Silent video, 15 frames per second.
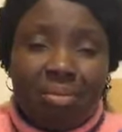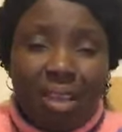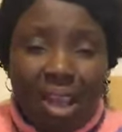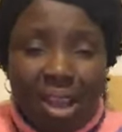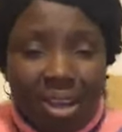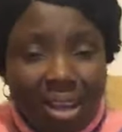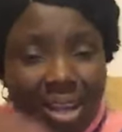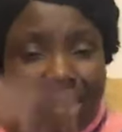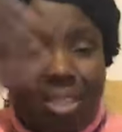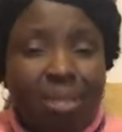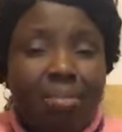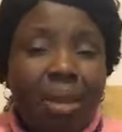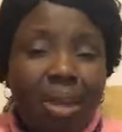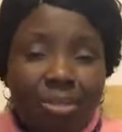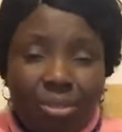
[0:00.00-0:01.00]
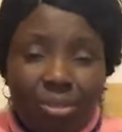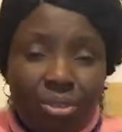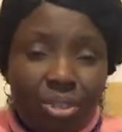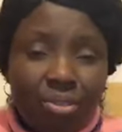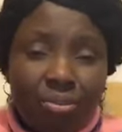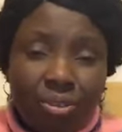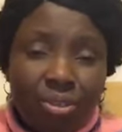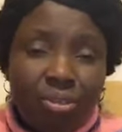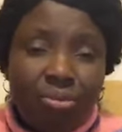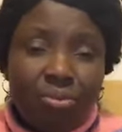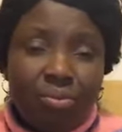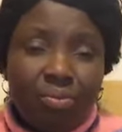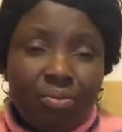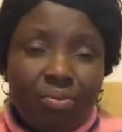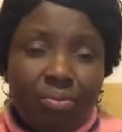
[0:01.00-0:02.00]
and let him handle it for you.
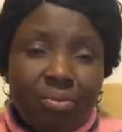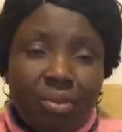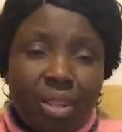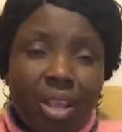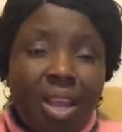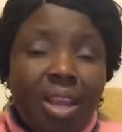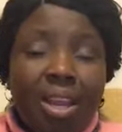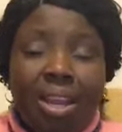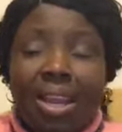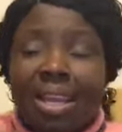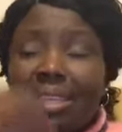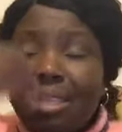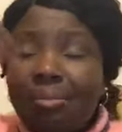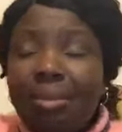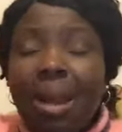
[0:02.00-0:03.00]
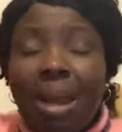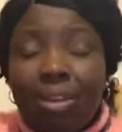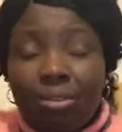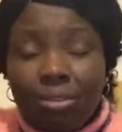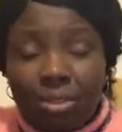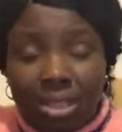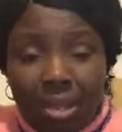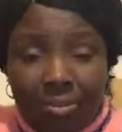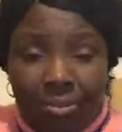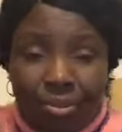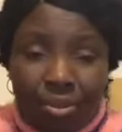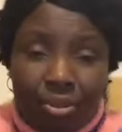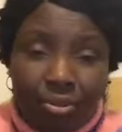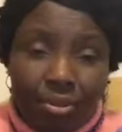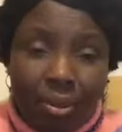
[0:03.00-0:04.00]
Let him handle them for
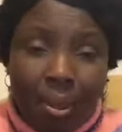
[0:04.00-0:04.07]
you.